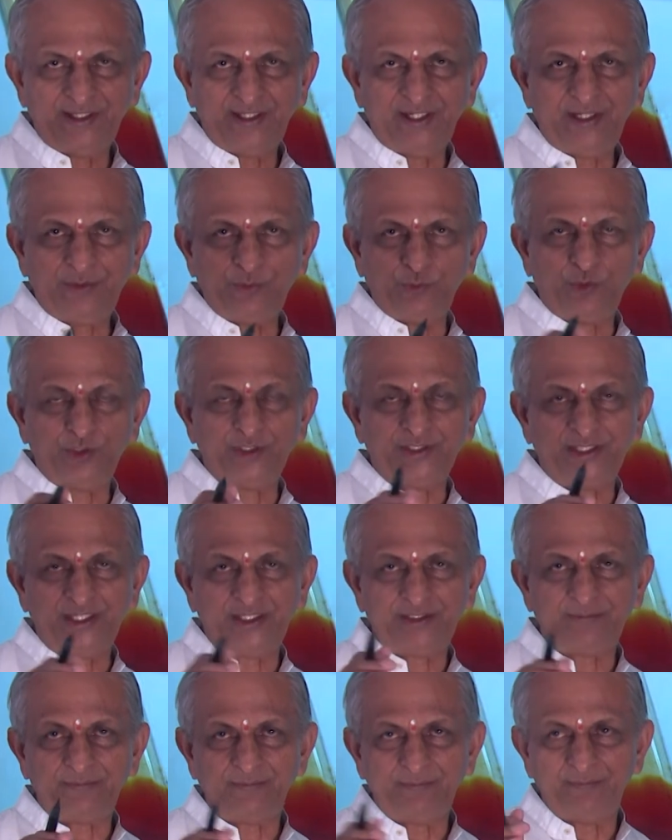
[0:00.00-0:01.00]
it won't
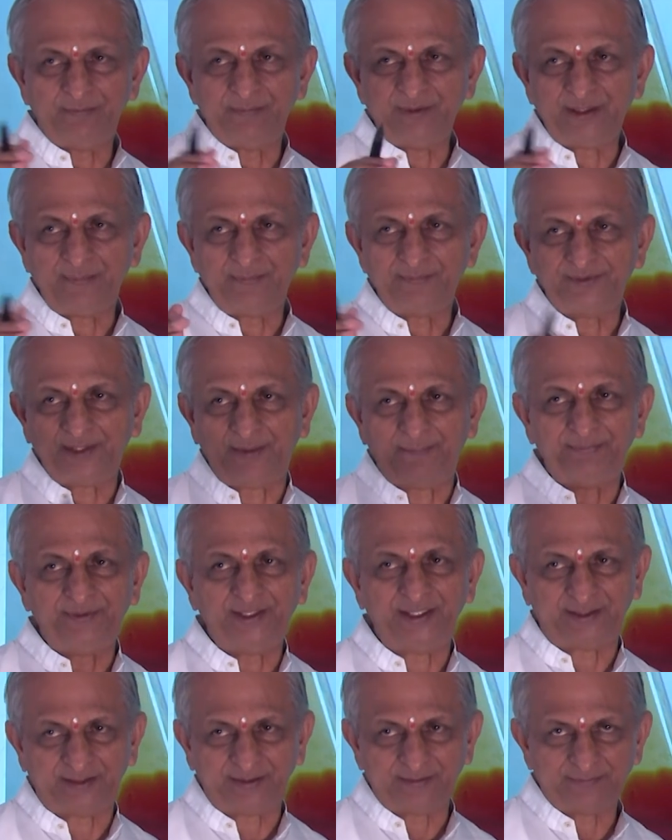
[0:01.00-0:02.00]
become
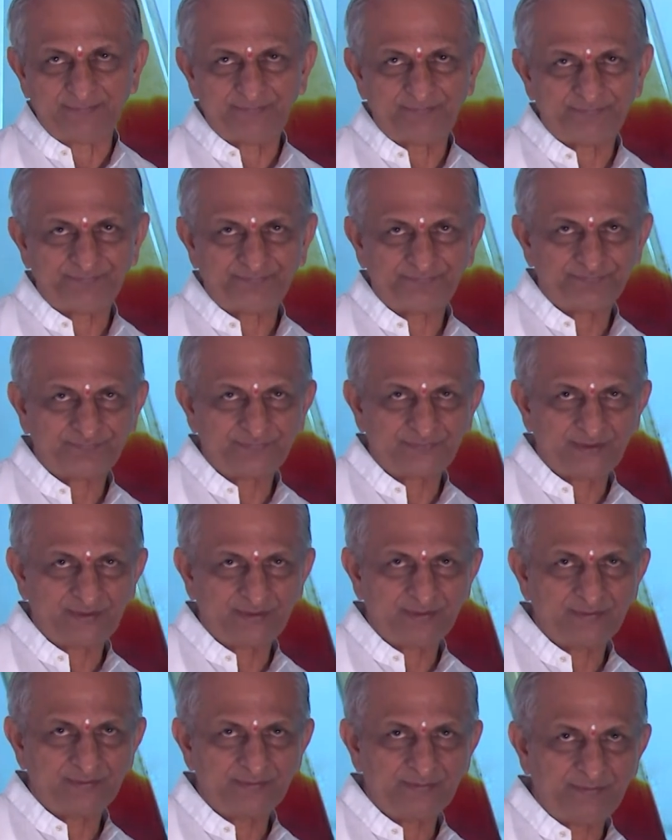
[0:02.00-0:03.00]
septic,
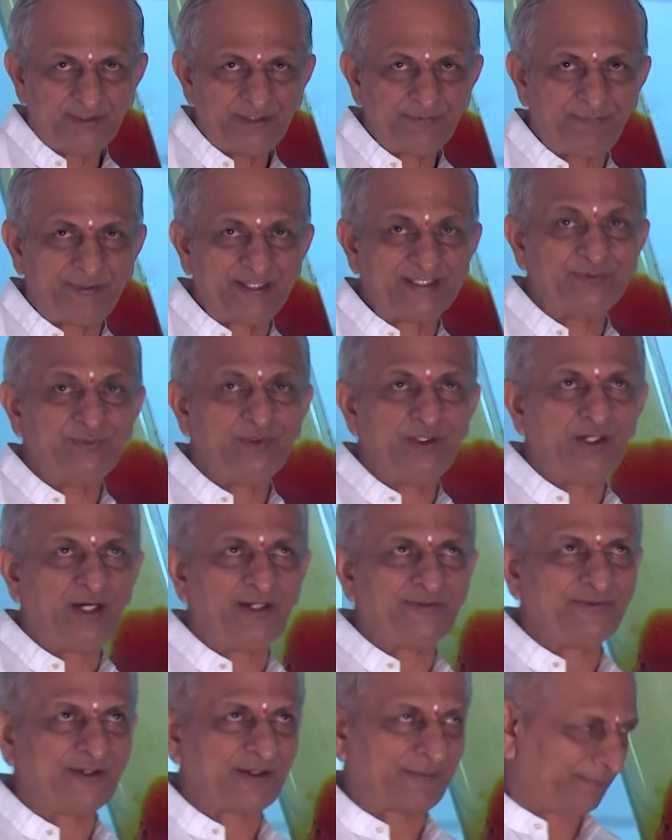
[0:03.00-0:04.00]
means pus will
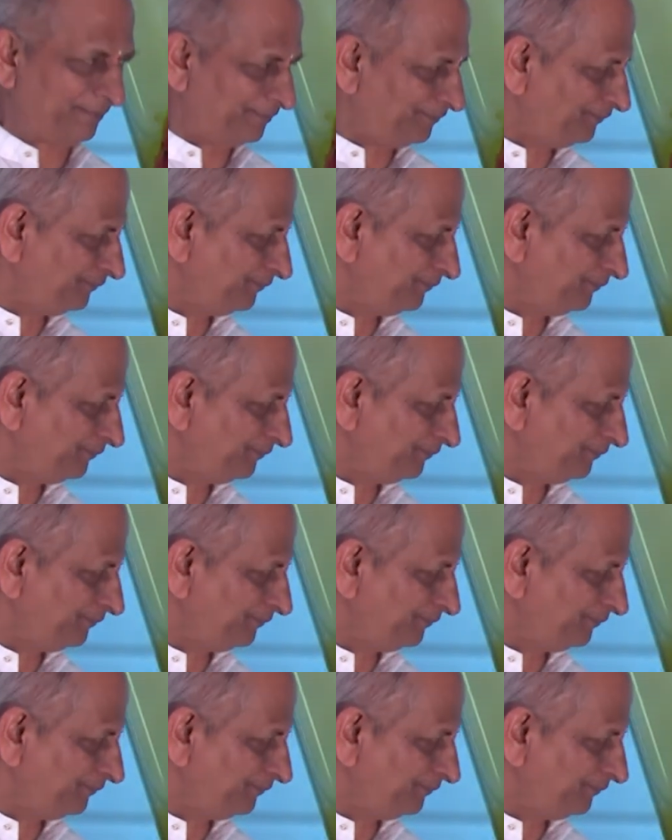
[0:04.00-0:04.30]
not form.